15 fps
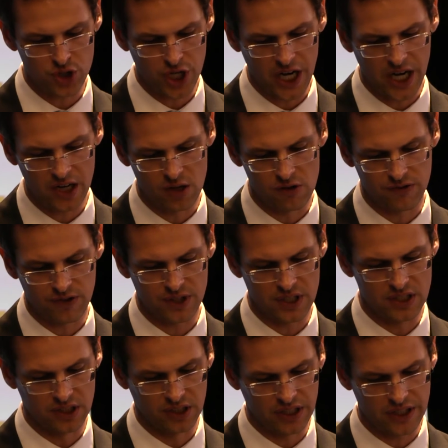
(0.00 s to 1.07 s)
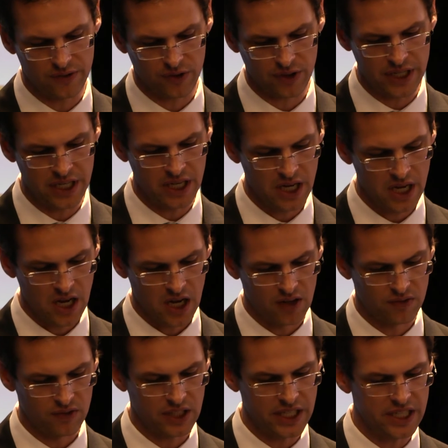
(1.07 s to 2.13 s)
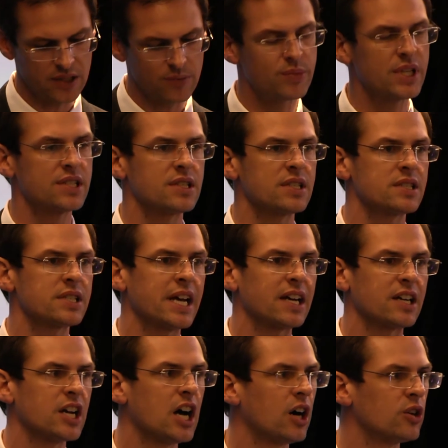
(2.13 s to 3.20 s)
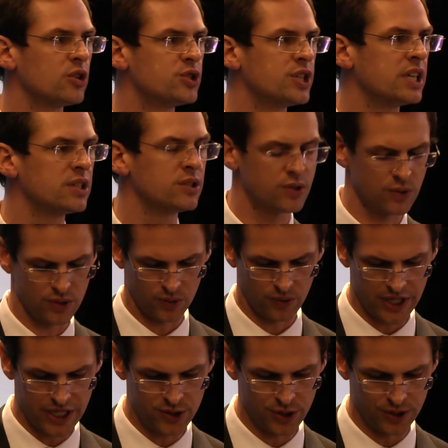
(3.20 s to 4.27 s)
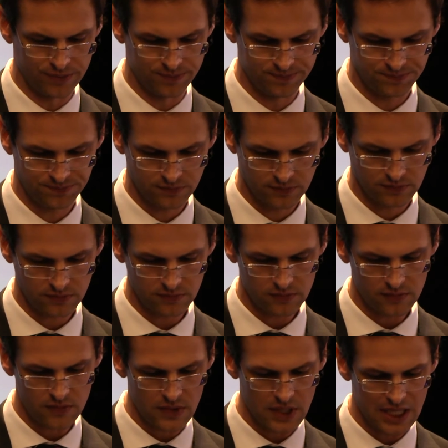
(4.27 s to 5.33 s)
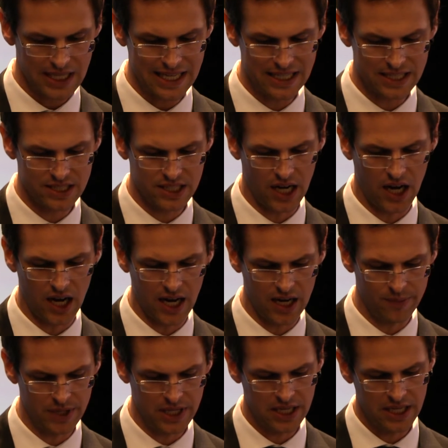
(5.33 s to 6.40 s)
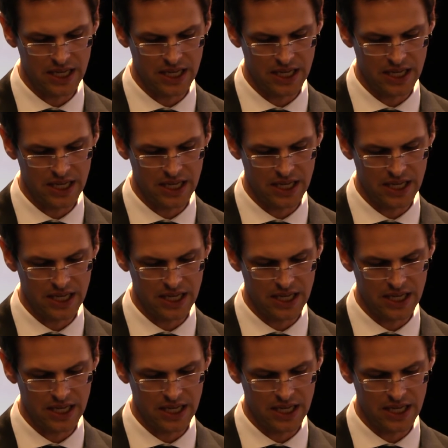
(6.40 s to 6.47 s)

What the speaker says: channel for the delivery of leading business technology into the region. In time,